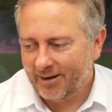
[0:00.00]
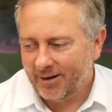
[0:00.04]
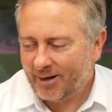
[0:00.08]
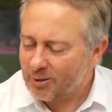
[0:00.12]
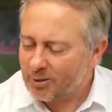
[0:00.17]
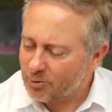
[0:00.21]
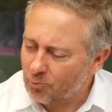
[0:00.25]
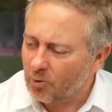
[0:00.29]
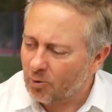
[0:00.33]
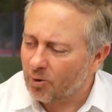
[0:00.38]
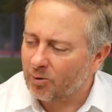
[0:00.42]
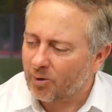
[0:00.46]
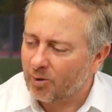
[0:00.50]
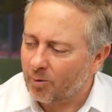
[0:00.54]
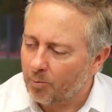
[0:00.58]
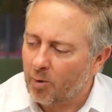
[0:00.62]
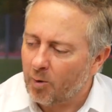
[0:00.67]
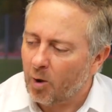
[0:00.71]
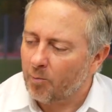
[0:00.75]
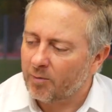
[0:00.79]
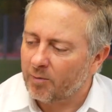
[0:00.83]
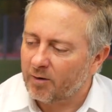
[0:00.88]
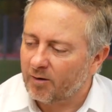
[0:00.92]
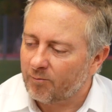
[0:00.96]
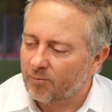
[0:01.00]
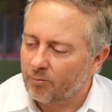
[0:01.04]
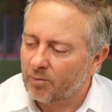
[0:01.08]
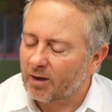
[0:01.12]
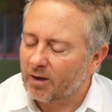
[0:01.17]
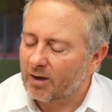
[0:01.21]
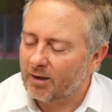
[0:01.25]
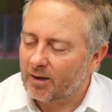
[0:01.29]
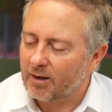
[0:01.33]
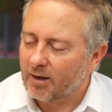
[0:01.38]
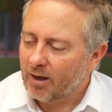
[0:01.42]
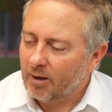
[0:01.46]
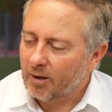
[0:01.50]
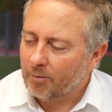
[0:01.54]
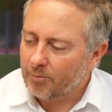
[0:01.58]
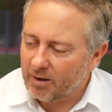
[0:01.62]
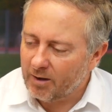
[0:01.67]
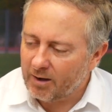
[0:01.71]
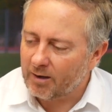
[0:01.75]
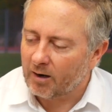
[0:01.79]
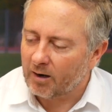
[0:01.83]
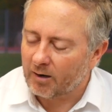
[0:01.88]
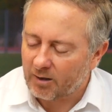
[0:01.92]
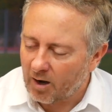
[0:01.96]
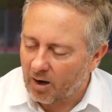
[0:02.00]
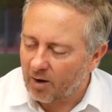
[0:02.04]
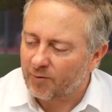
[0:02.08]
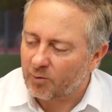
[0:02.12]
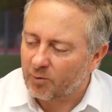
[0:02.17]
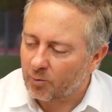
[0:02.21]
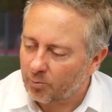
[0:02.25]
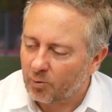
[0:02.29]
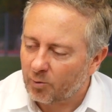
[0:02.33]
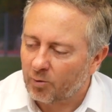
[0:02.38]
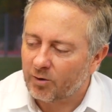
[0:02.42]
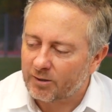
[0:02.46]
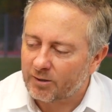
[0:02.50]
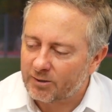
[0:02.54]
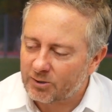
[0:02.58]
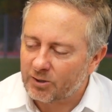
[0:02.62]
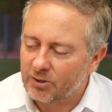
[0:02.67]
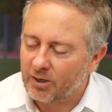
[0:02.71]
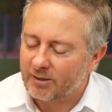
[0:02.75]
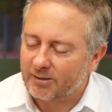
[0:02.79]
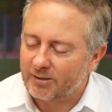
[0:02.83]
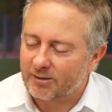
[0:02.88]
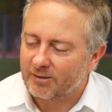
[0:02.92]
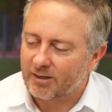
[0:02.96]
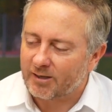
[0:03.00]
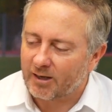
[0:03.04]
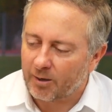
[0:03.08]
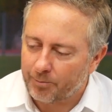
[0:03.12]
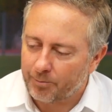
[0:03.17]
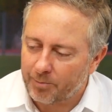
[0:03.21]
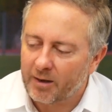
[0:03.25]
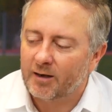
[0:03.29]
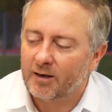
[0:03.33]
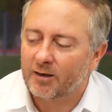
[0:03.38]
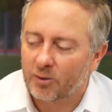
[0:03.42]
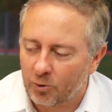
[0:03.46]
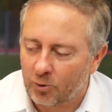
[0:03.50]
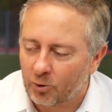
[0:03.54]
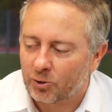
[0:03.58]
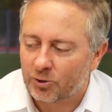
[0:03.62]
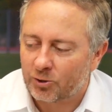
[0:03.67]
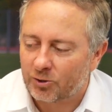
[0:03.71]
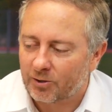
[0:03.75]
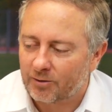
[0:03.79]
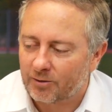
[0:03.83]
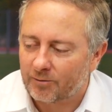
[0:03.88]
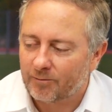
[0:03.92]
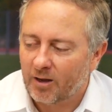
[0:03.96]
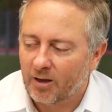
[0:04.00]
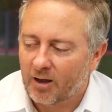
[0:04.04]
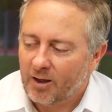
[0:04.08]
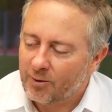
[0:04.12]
is worth a moment of me being uncomfortable and, as Jason said, a pincushion.